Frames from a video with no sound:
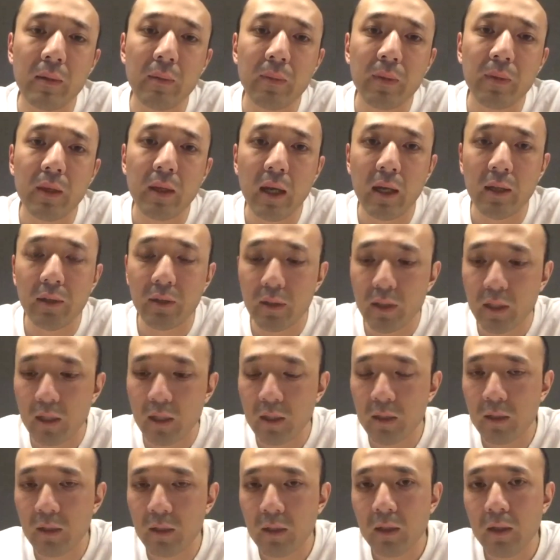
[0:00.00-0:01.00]
And
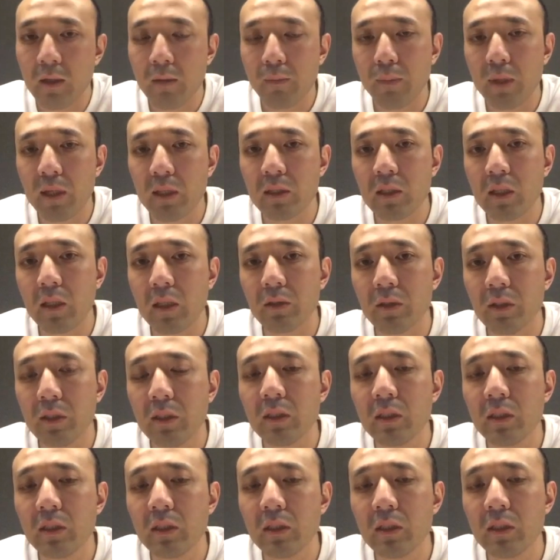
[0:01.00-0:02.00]
then based on
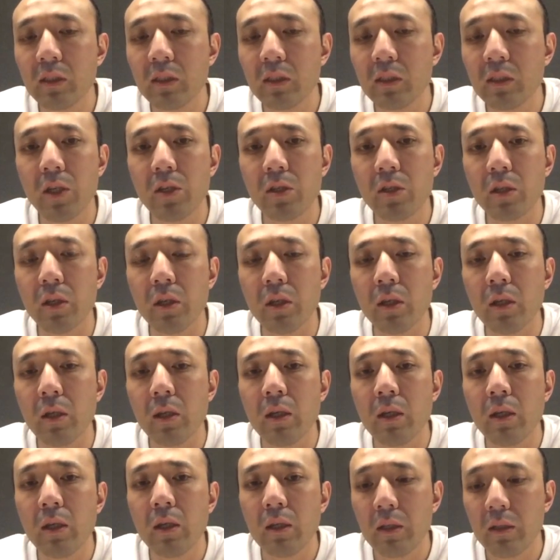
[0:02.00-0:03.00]
this information,
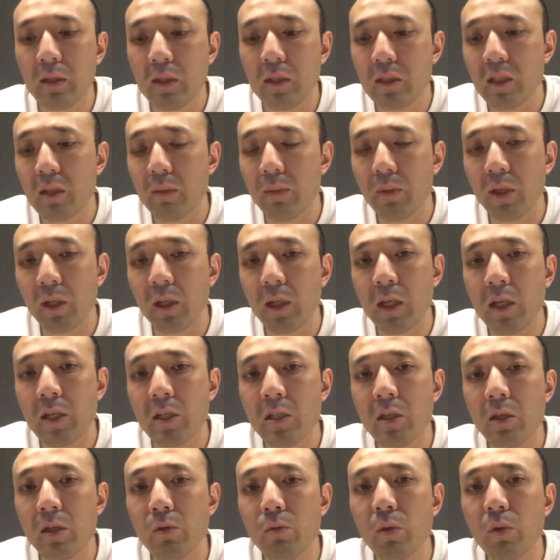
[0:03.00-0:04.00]
this
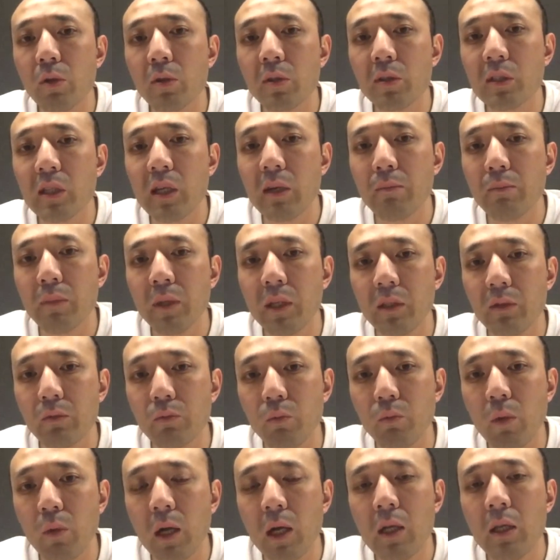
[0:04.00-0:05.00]
application will submit
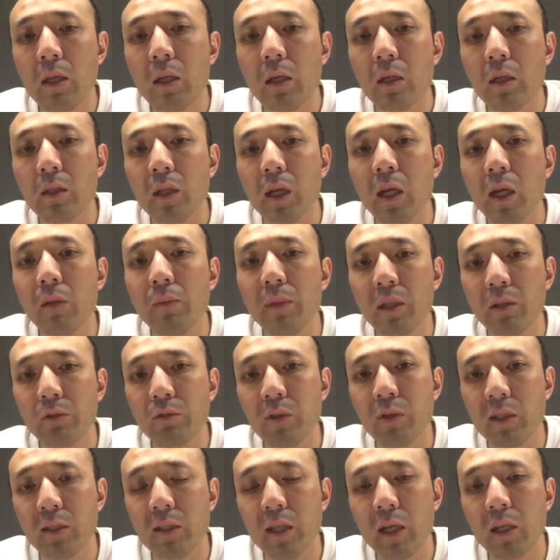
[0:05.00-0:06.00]
one autonomous
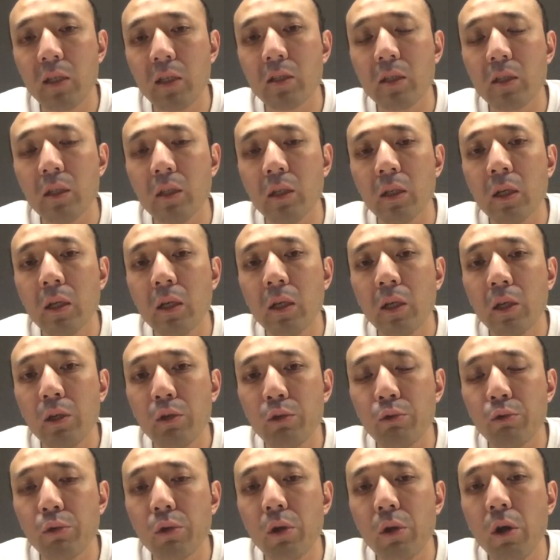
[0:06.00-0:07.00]
transaction
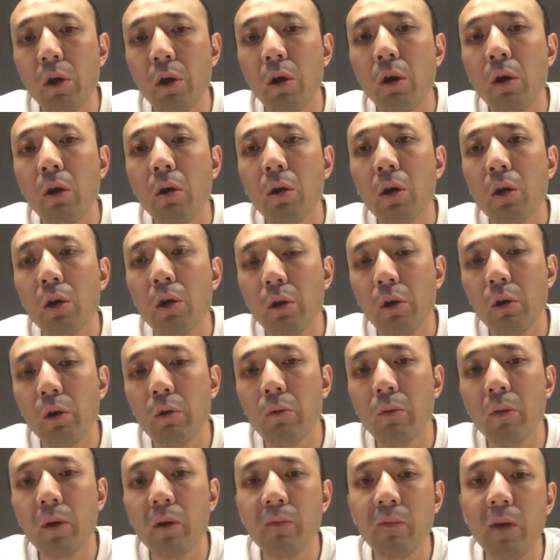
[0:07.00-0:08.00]
to call
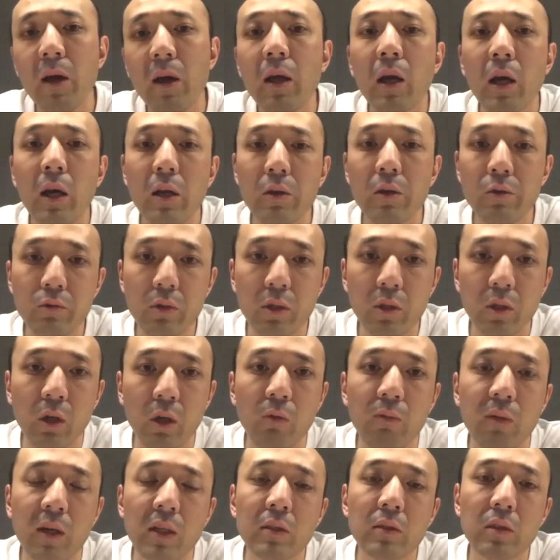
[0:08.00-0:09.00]
over 100 or
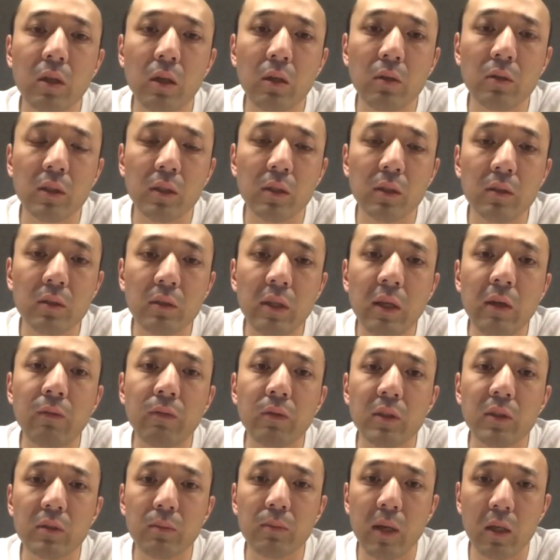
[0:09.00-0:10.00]
1,000
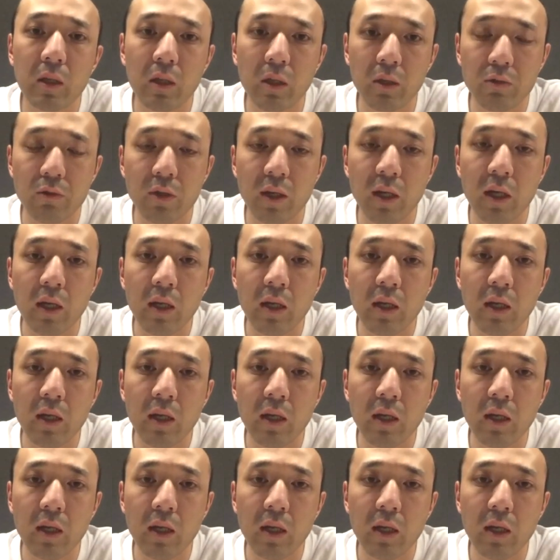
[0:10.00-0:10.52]
different smart contracts.